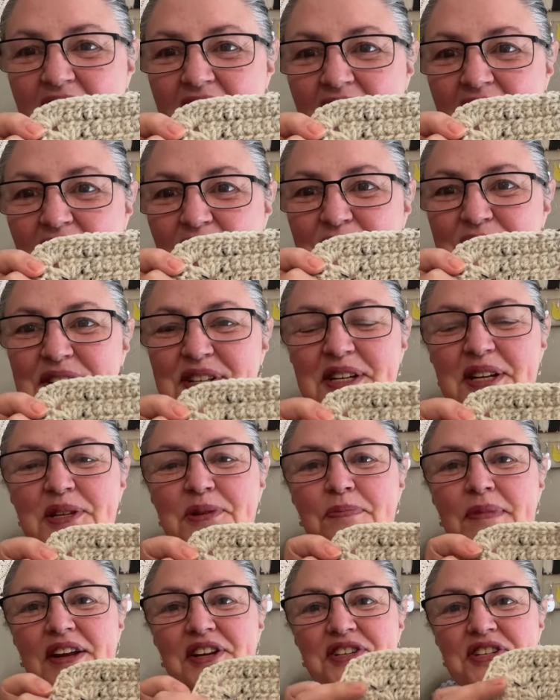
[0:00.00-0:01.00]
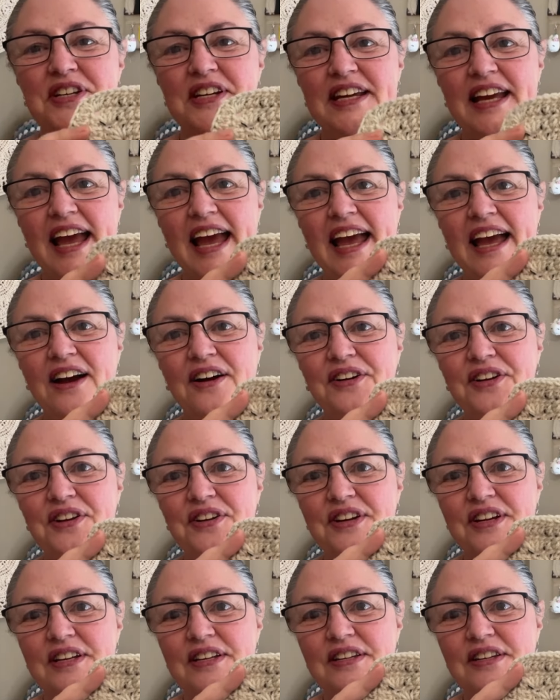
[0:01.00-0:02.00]
I was just mentioning how
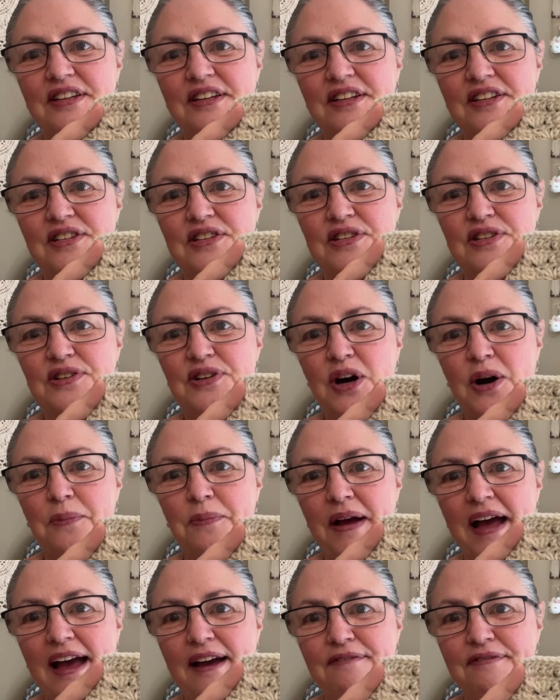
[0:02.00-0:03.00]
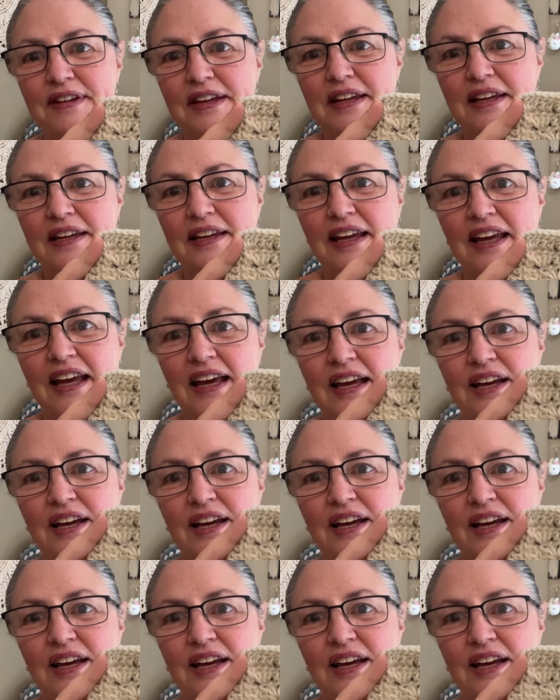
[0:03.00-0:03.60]
you can stop having